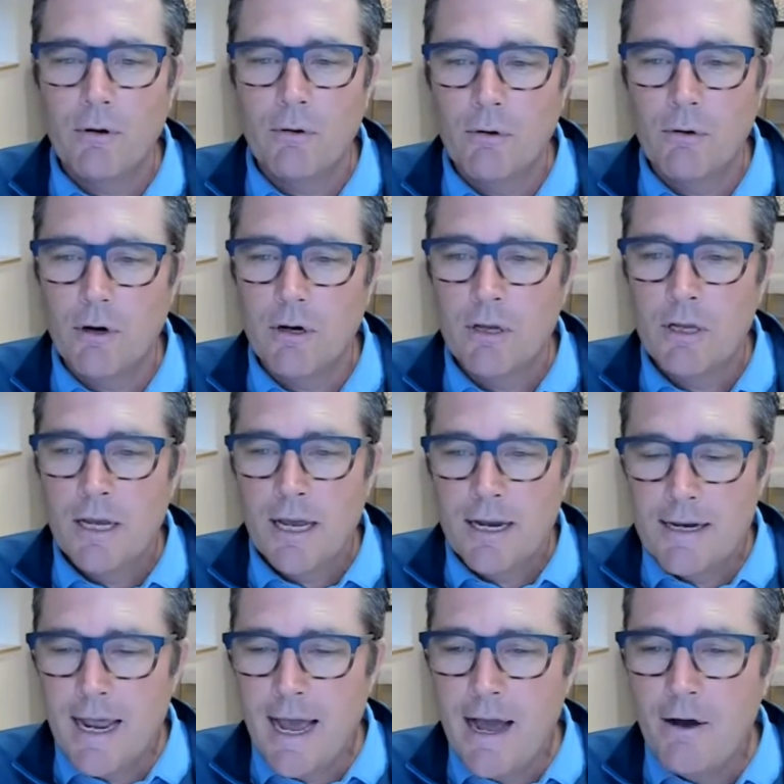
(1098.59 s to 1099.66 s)
Or
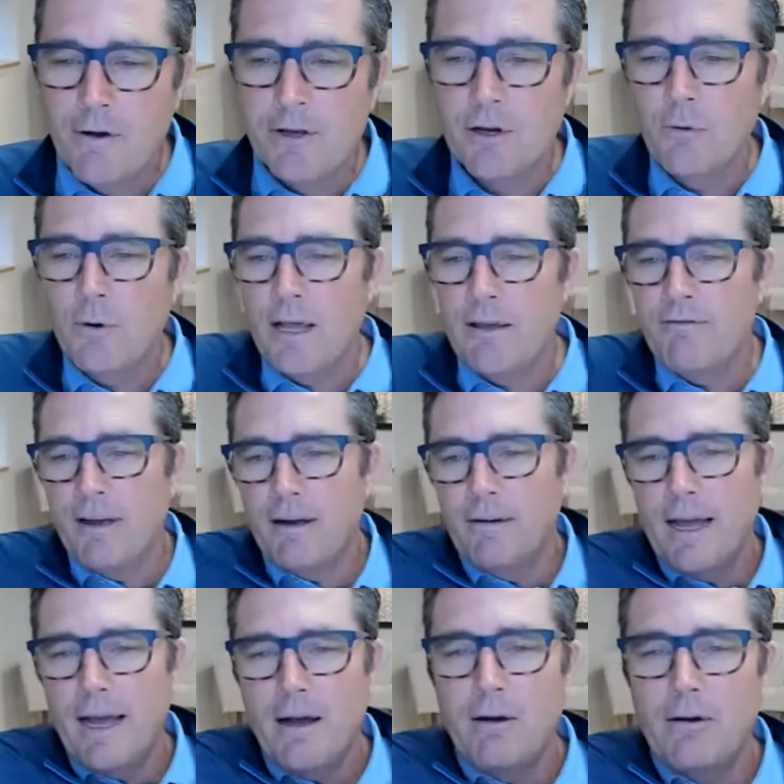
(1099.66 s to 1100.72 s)
now, you know what I found
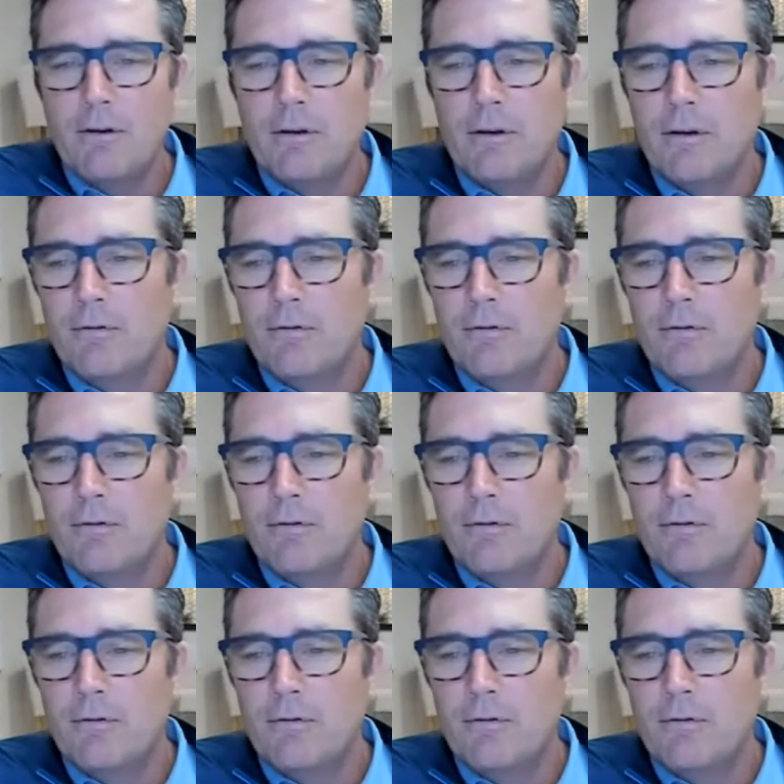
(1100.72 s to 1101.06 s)
out,